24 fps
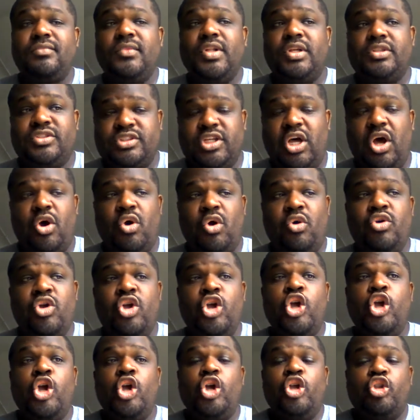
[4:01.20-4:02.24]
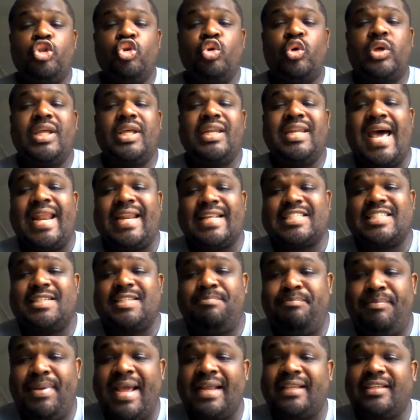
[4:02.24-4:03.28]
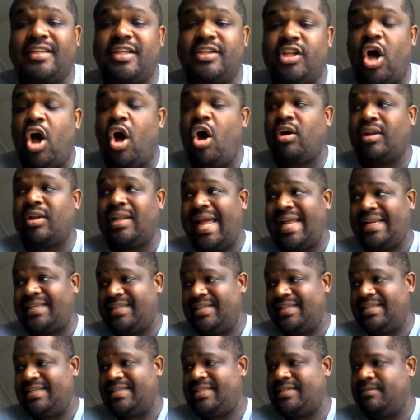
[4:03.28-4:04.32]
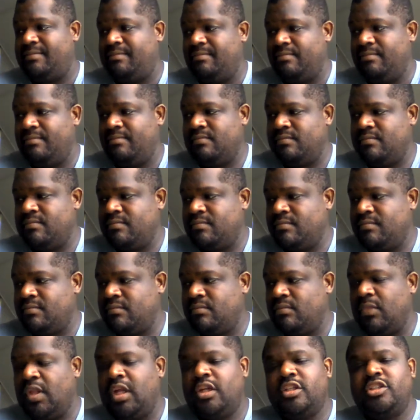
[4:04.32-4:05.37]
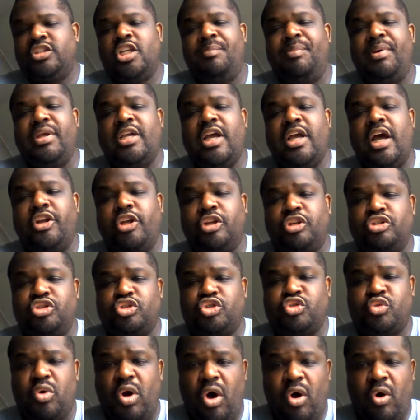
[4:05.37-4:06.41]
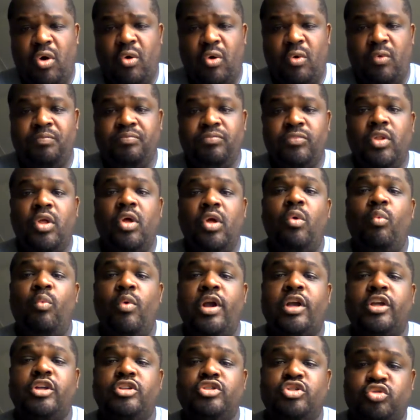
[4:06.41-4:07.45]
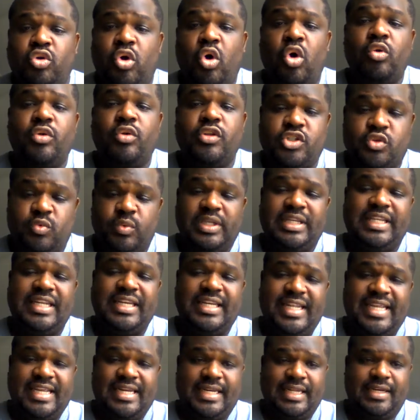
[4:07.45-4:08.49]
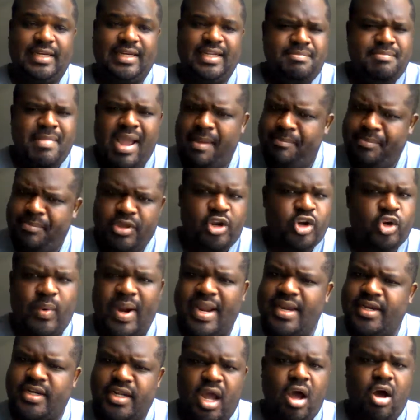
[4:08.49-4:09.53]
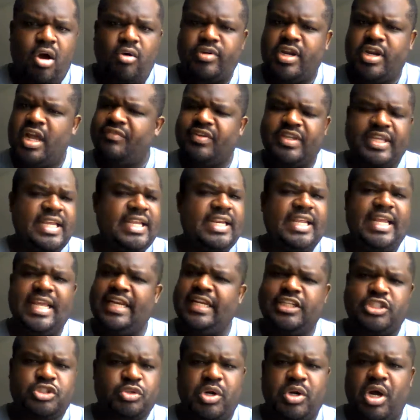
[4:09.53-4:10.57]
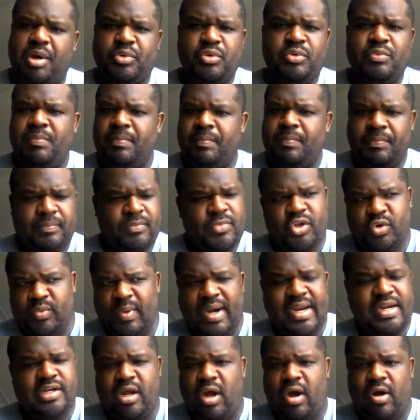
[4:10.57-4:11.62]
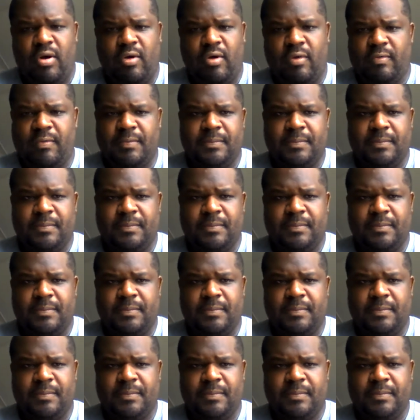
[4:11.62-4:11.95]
So you cannot expect a dog like this to be under control when control is really needed. He might be a great dog, never get in any trouble, great dog.